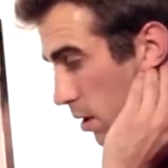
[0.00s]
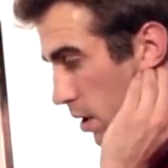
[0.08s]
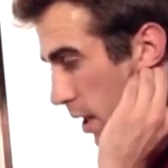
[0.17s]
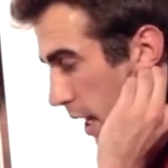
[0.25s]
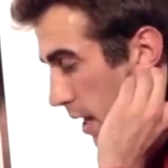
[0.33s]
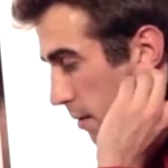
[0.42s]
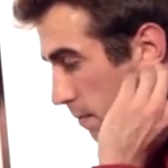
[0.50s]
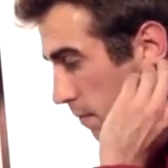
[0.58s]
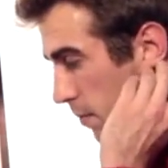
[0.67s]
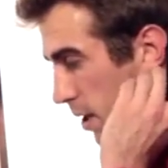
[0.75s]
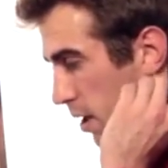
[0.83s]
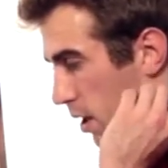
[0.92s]
Okay?
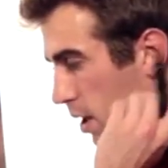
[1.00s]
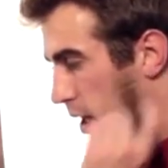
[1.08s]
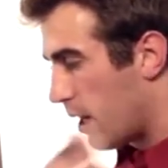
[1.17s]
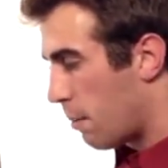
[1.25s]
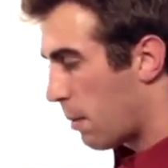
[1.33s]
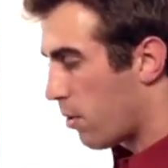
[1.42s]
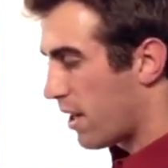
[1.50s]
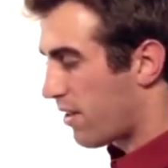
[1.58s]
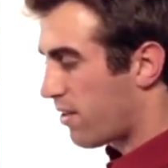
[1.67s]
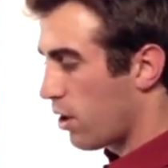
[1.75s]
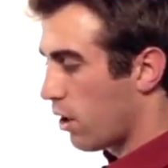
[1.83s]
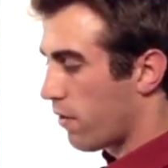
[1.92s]
Remember, at
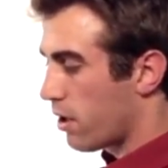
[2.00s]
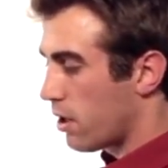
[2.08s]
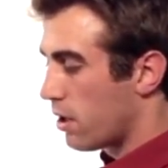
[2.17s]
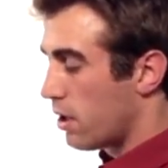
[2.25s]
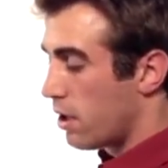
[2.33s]
silver,